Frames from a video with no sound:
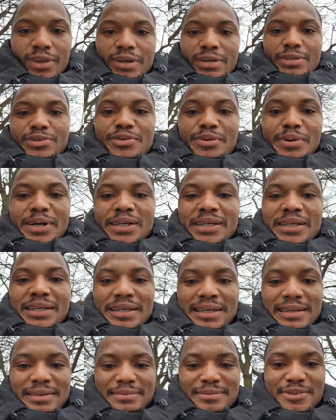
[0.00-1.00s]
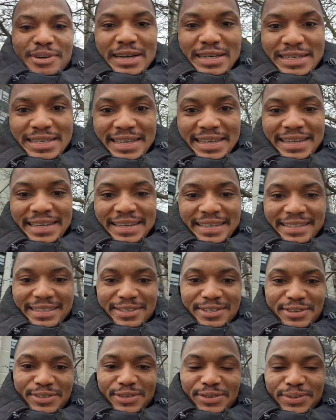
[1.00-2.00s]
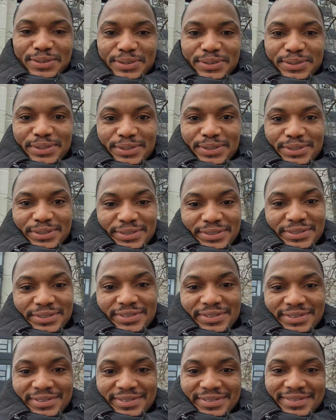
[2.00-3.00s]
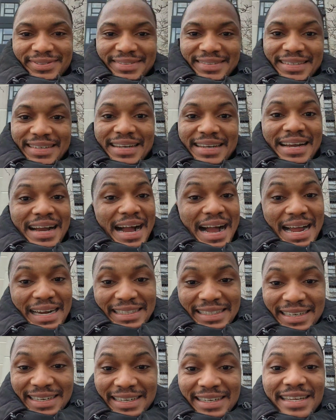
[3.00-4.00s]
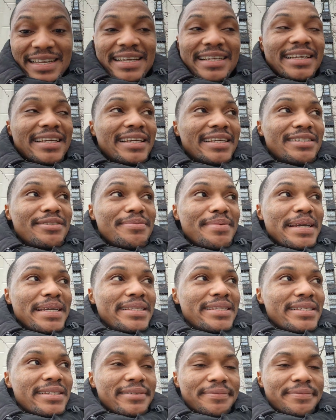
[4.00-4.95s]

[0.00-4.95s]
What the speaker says: You're welcome once again to our daily engagement,